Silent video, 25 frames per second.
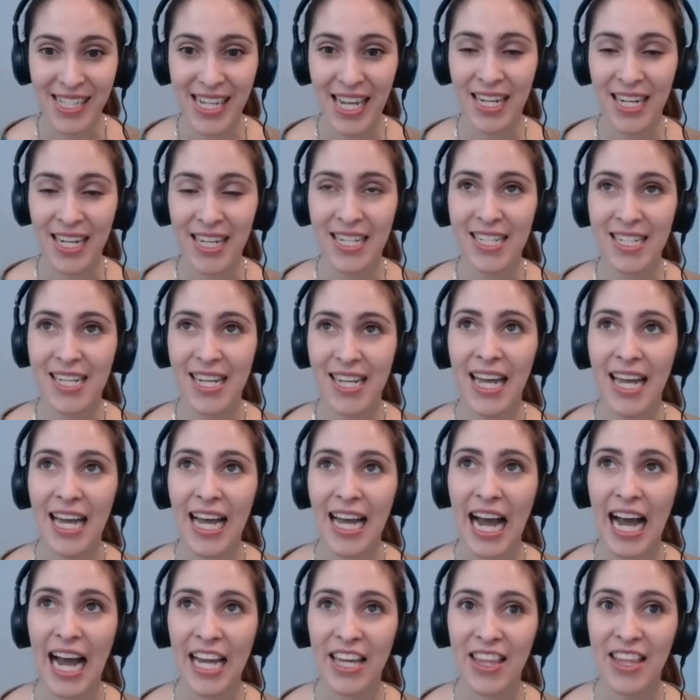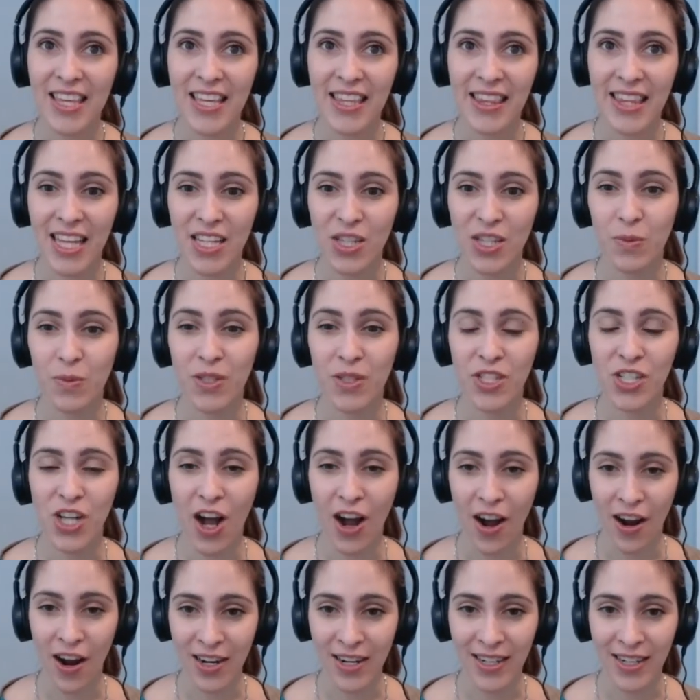And I think that's what's
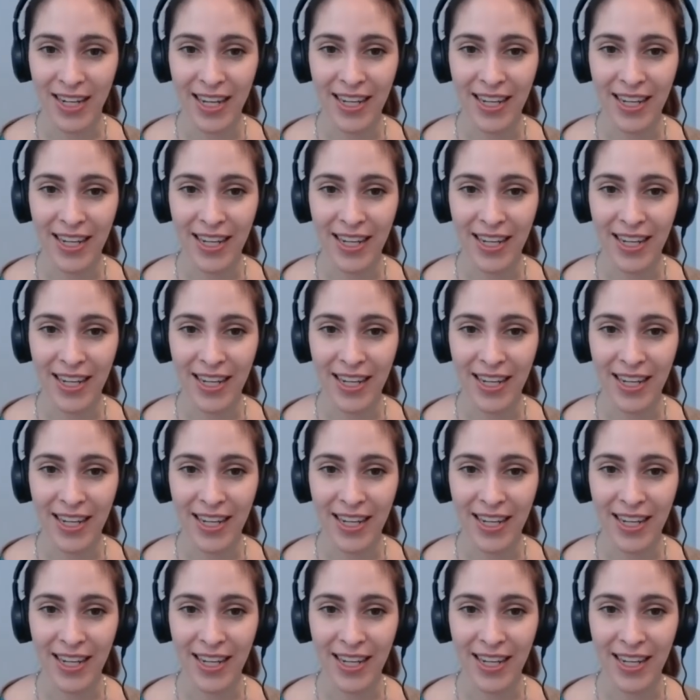hard.